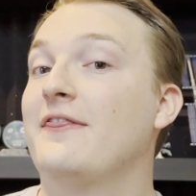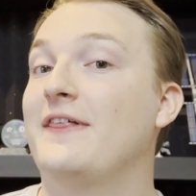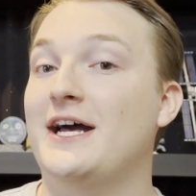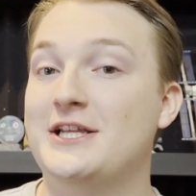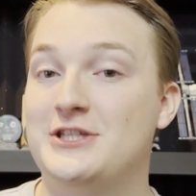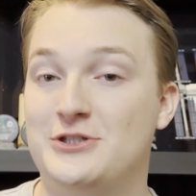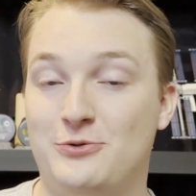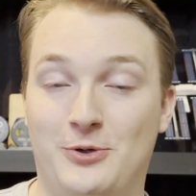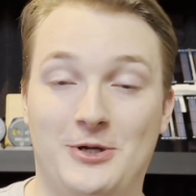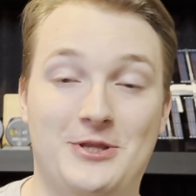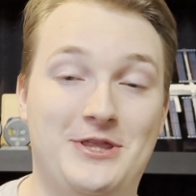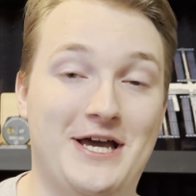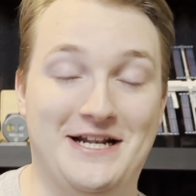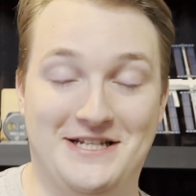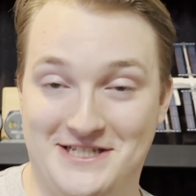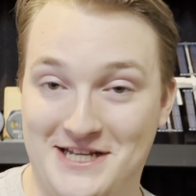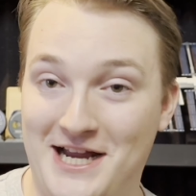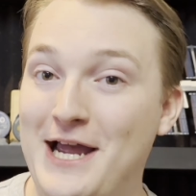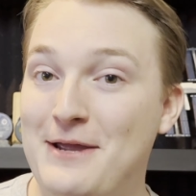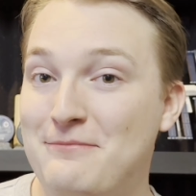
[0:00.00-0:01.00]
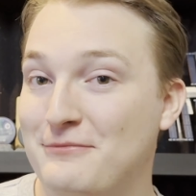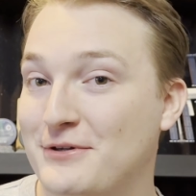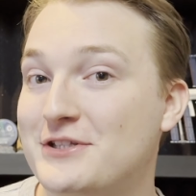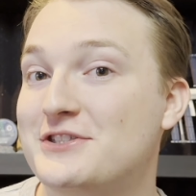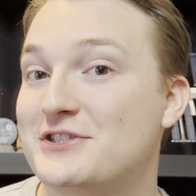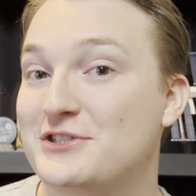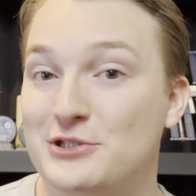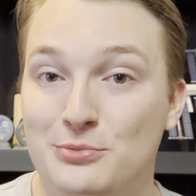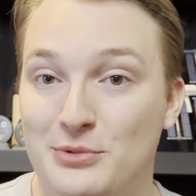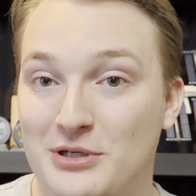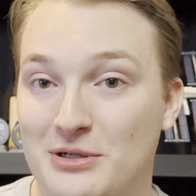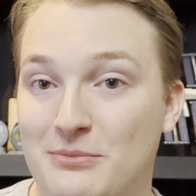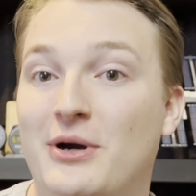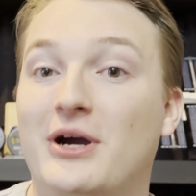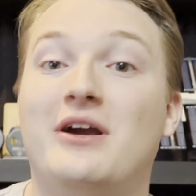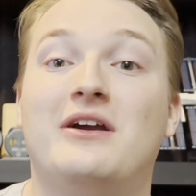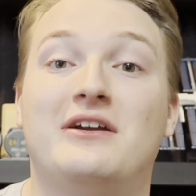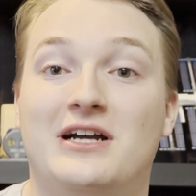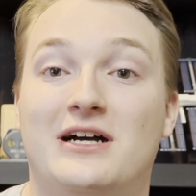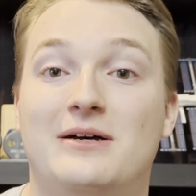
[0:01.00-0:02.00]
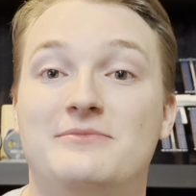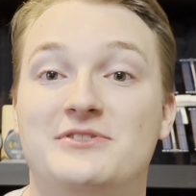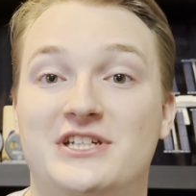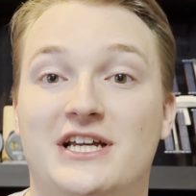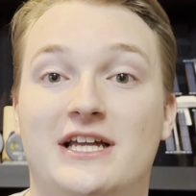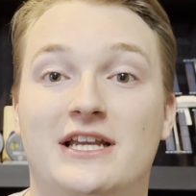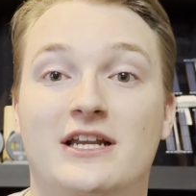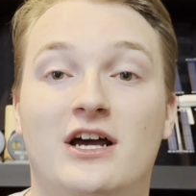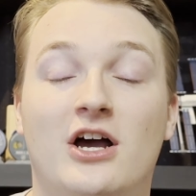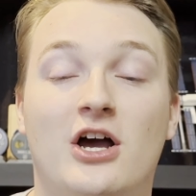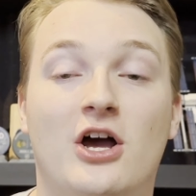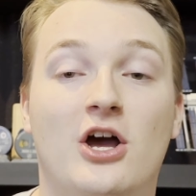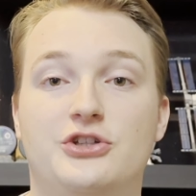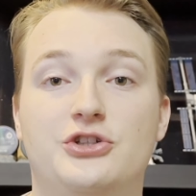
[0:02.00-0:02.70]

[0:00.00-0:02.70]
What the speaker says: That's where that time-consuming part comes in.